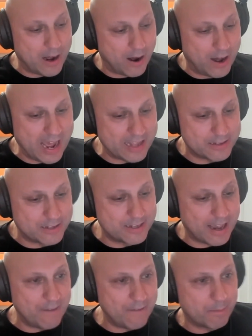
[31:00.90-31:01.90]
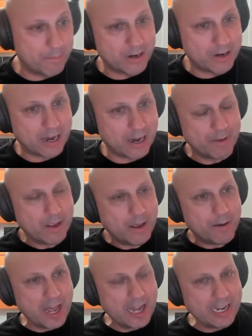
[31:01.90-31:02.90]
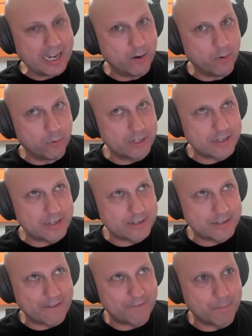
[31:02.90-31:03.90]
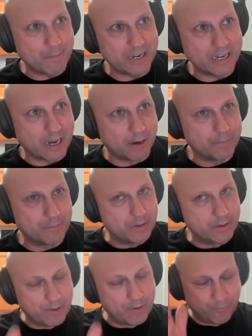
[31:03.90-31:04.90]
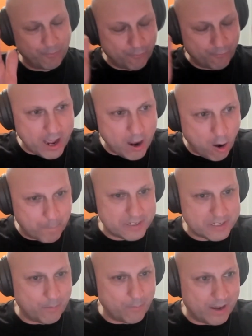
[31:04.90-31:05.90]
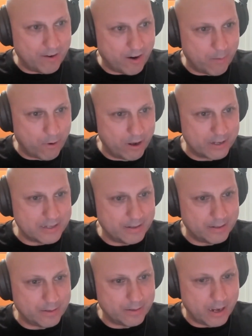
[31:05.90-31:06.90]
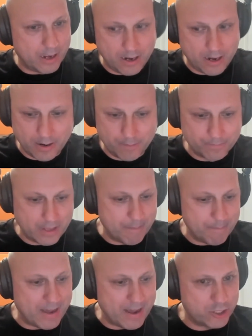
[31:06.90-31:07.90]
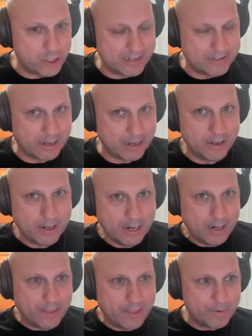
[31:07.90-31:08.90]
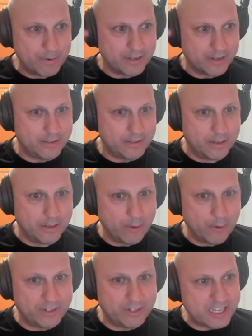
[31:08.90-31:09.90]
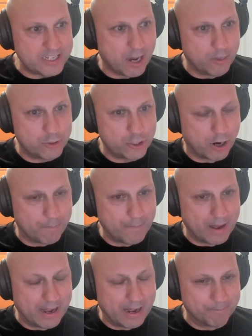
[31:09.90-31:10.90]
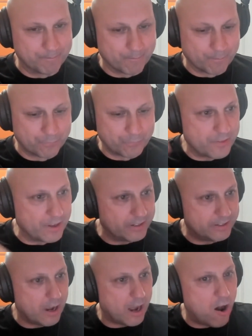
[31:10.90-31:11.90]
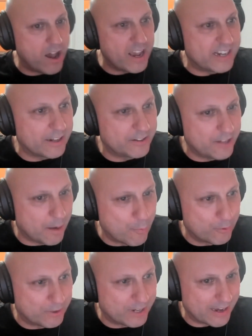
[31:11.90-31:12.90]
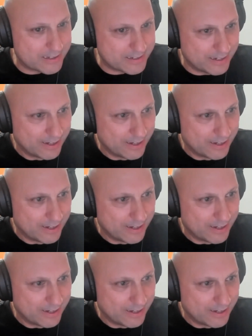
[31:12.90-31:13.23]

I had to save the money up, and in order to save the money up, right opposite where I worked in Manchester, there was a little disco shop that hired out double decks,